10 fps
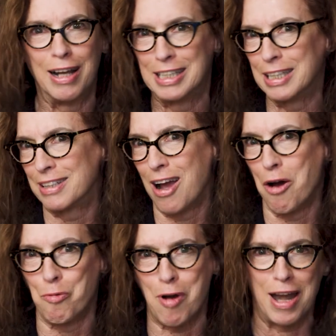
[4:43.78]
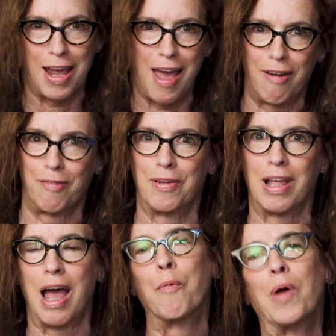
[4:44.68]
did go running out.
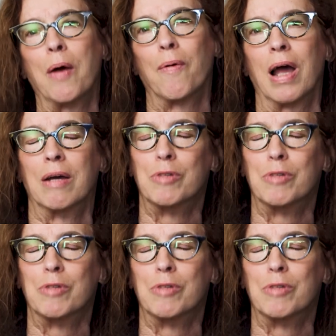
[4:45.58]
It